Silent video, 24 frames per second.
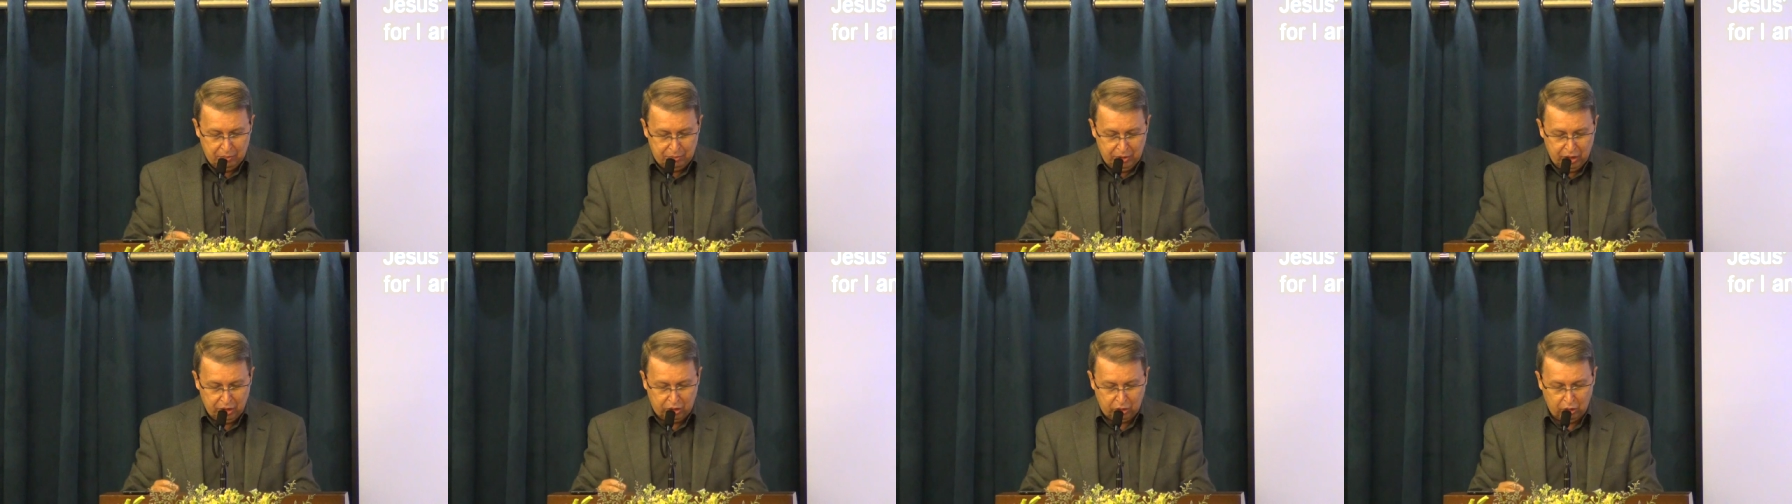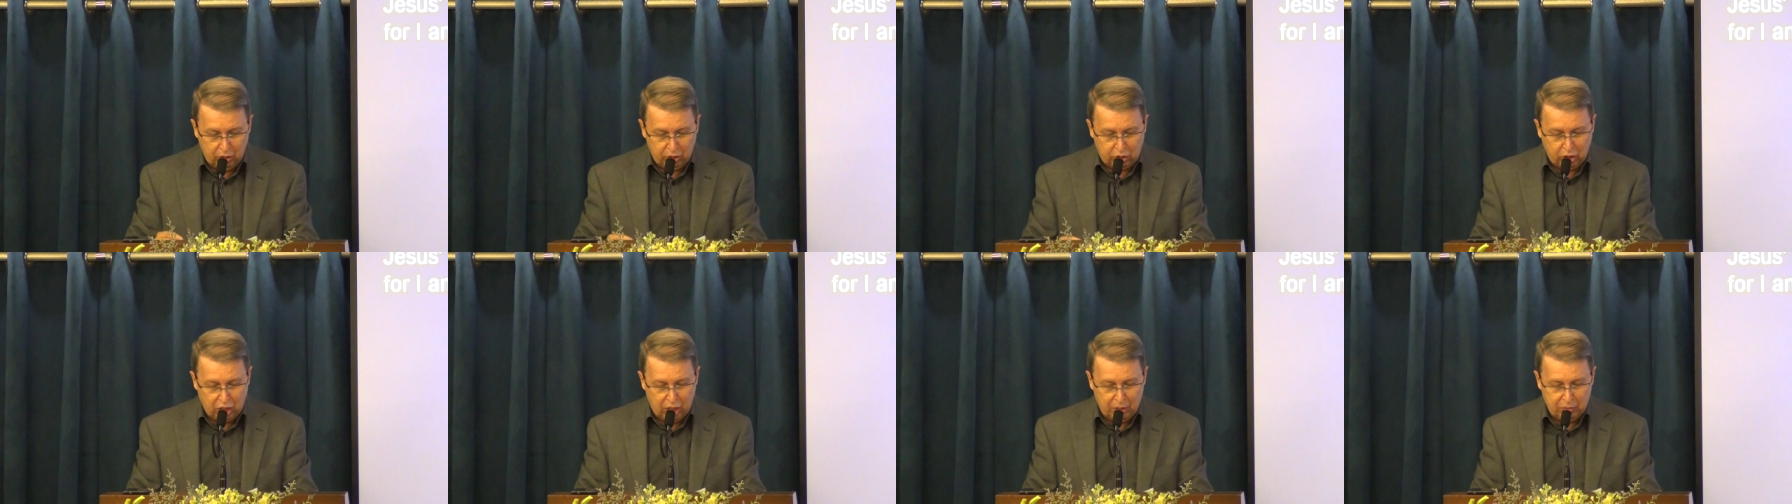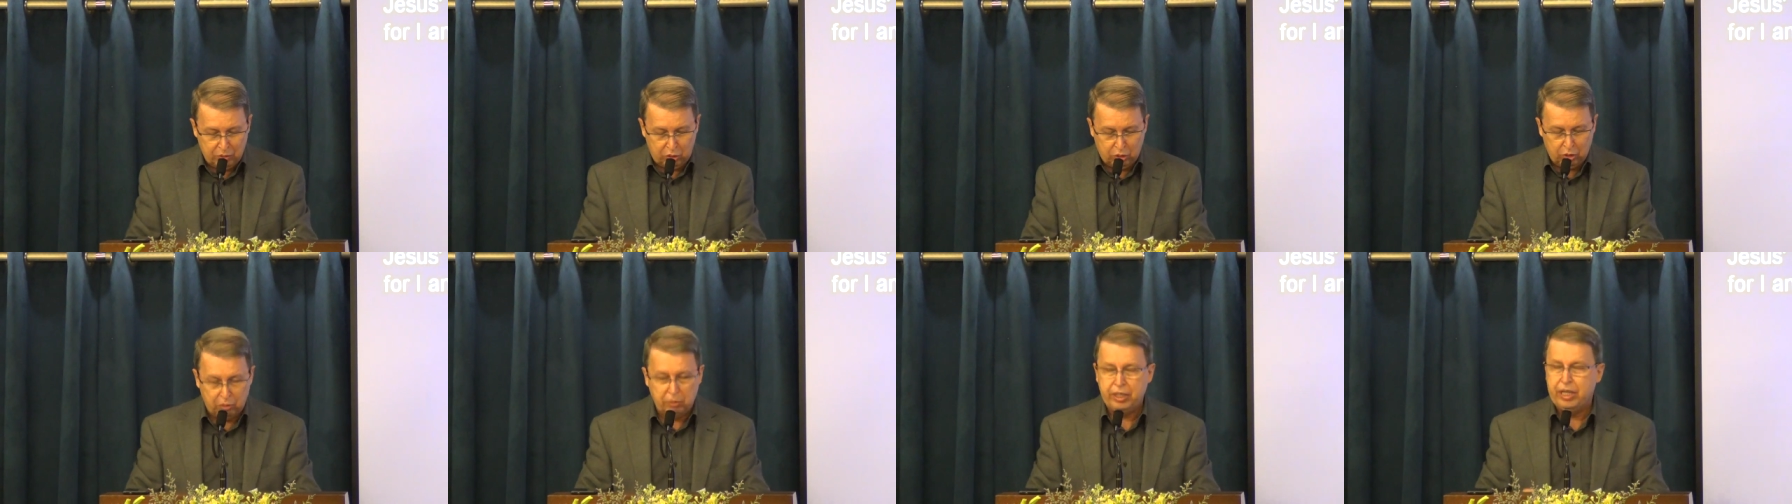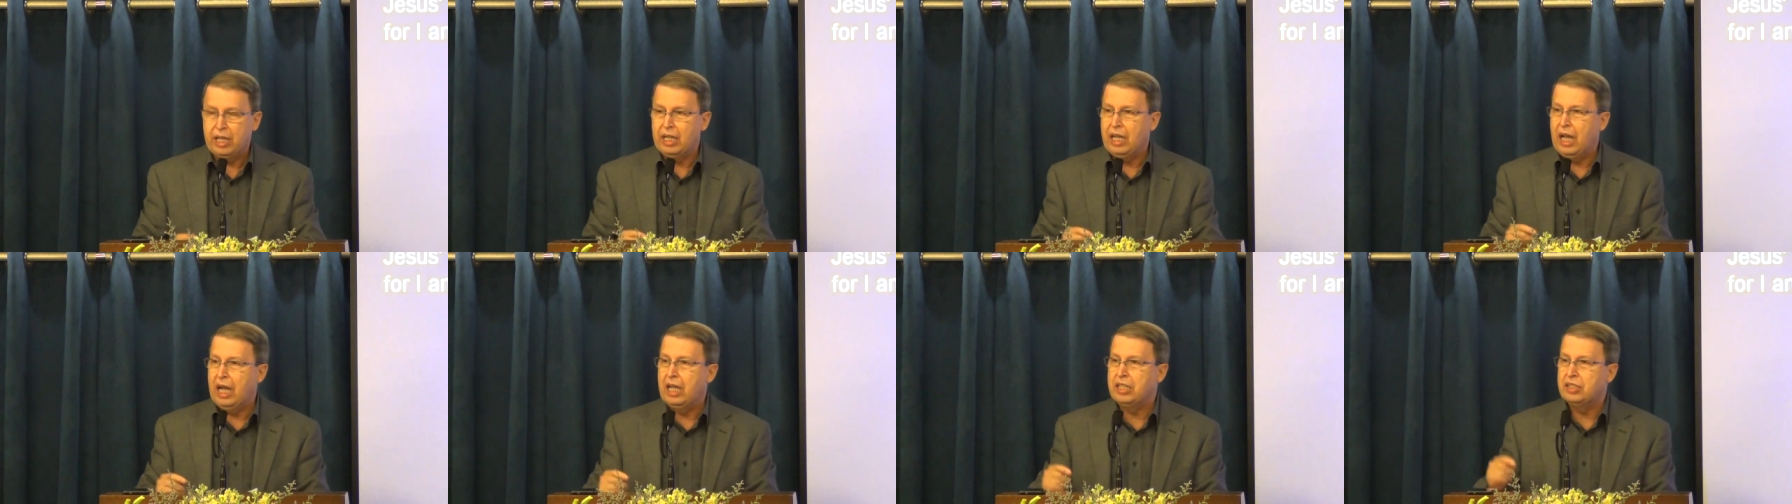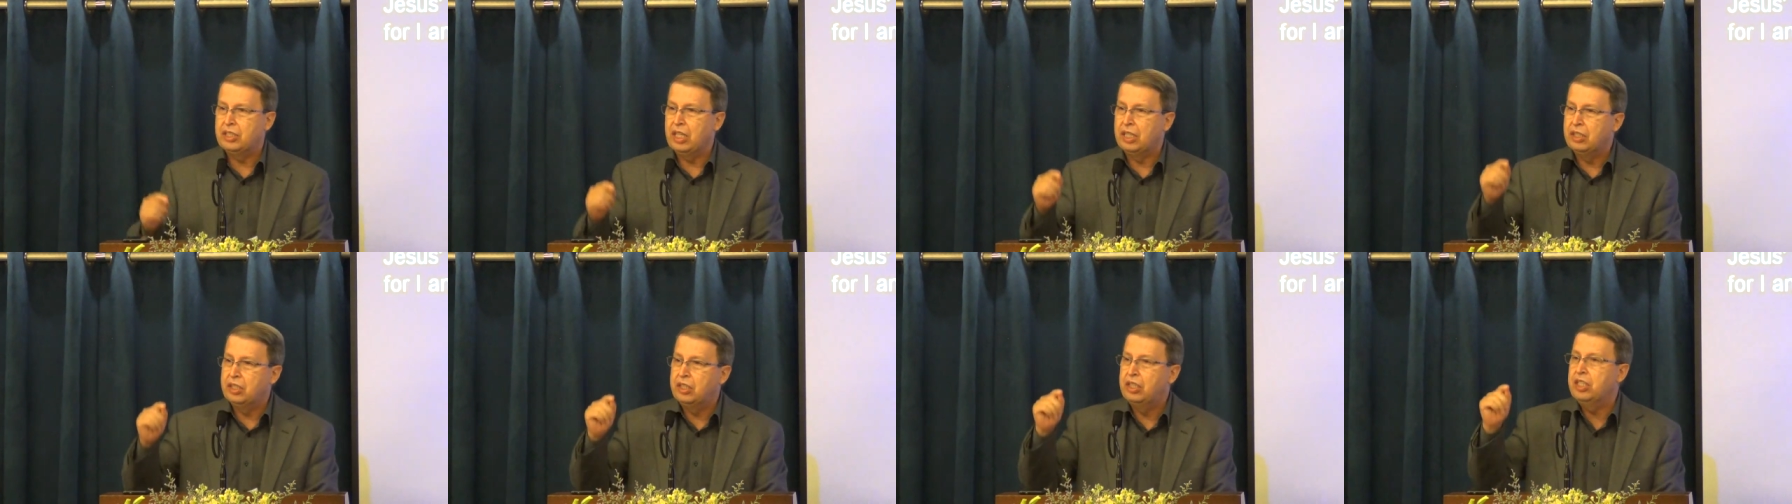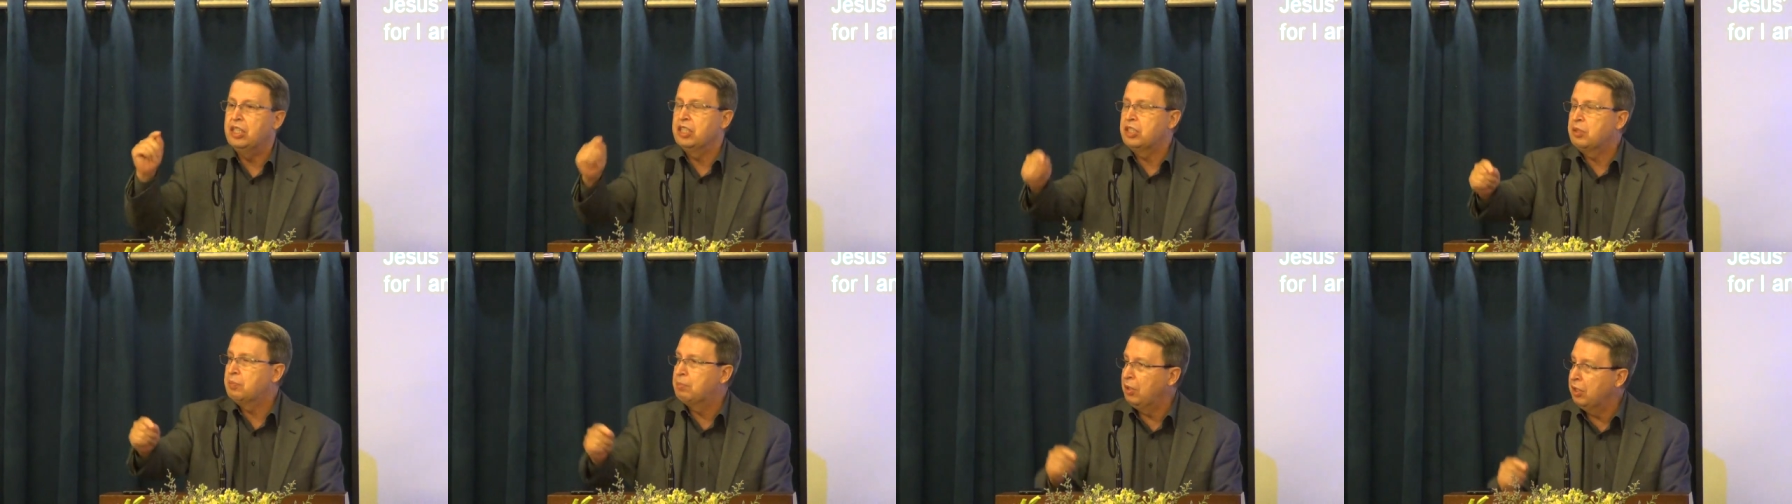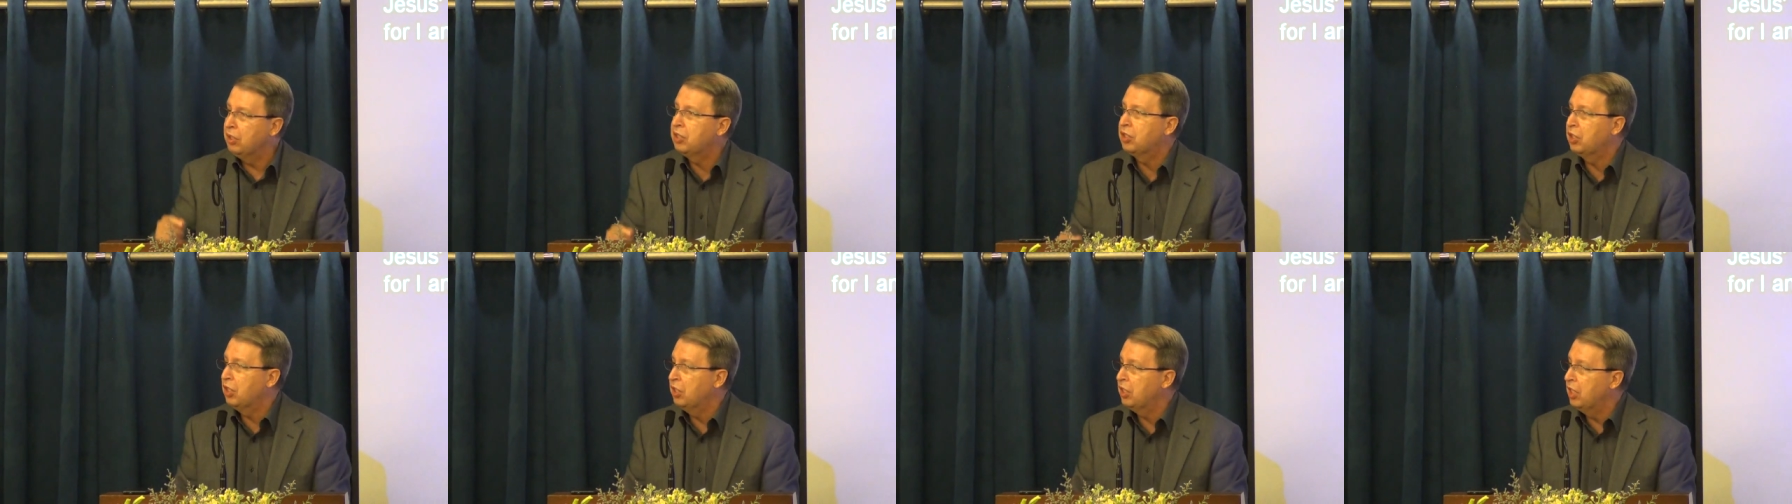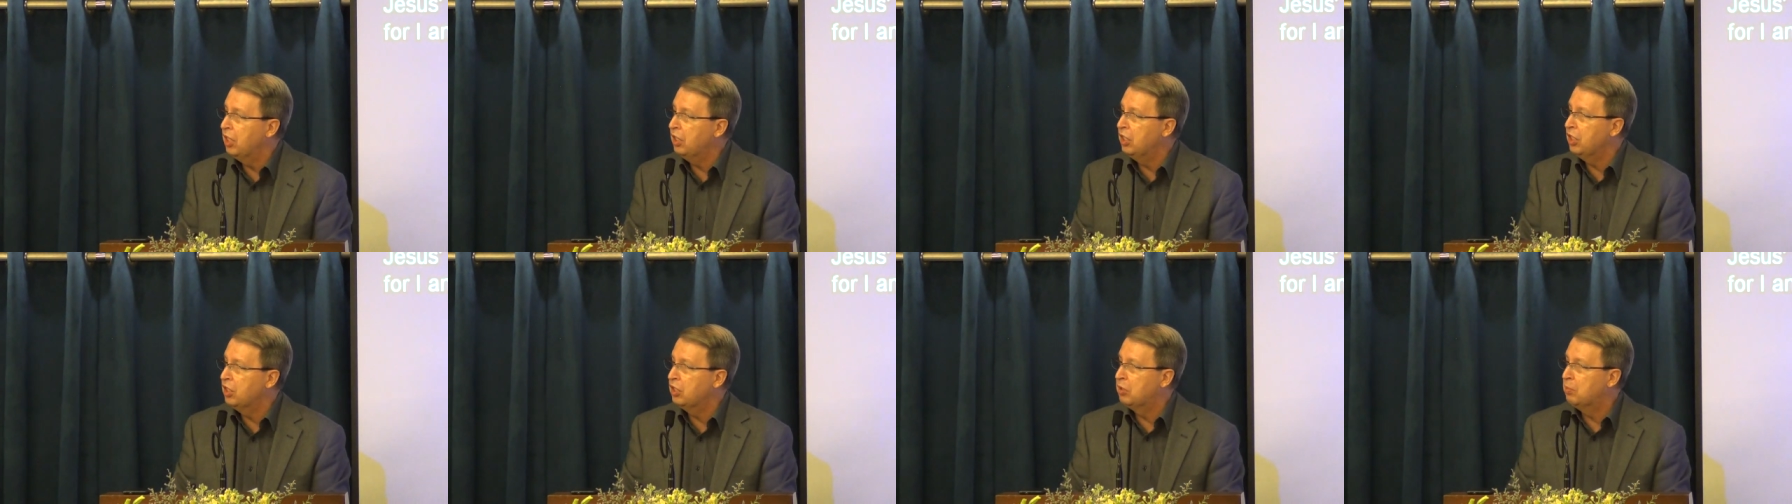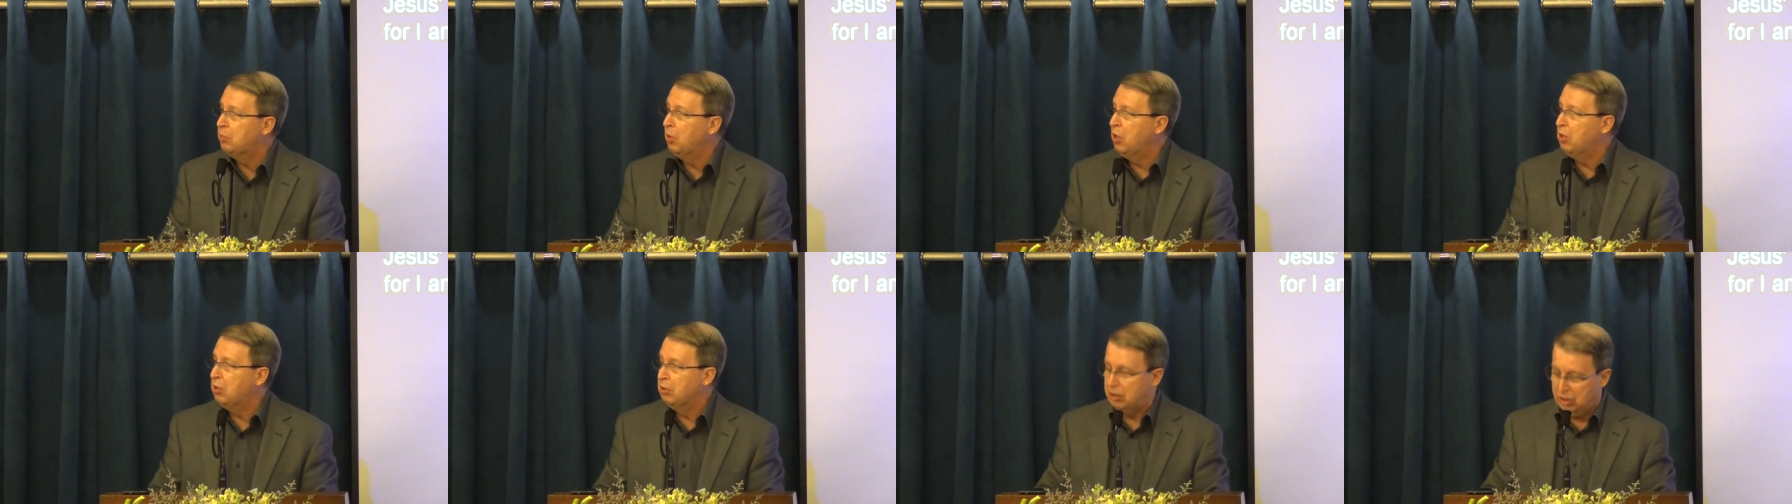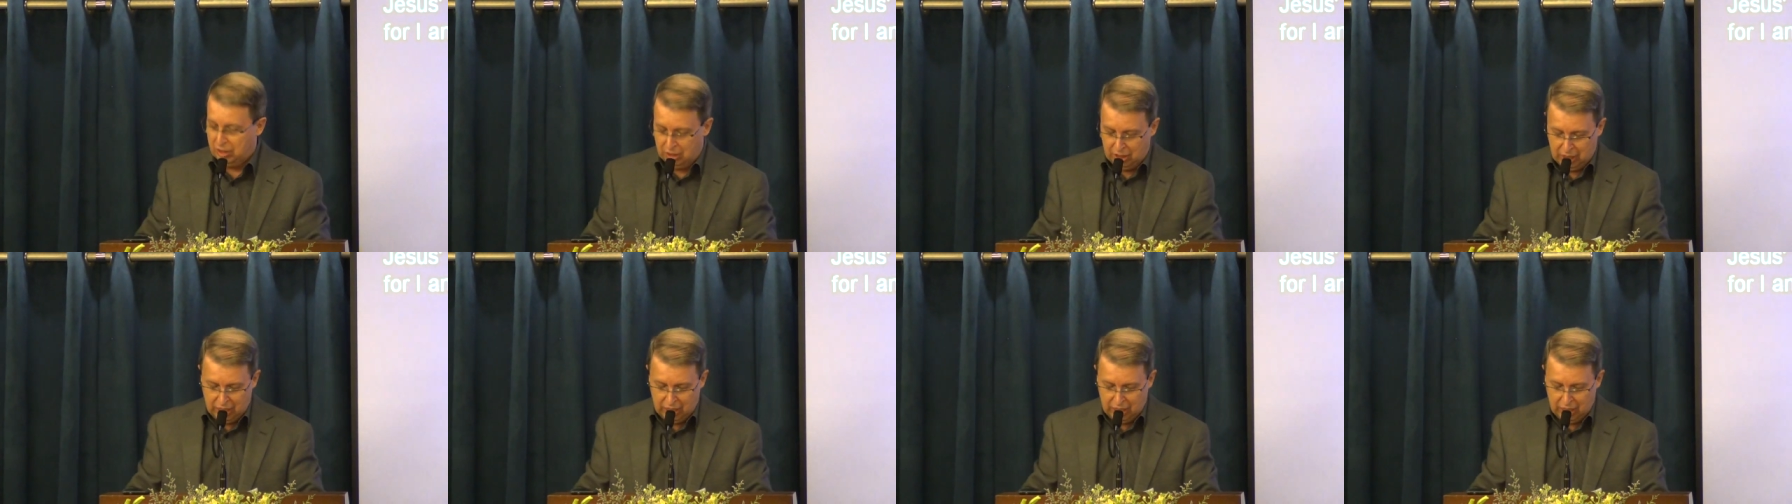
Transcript: Peter comes to realize that this person in his boat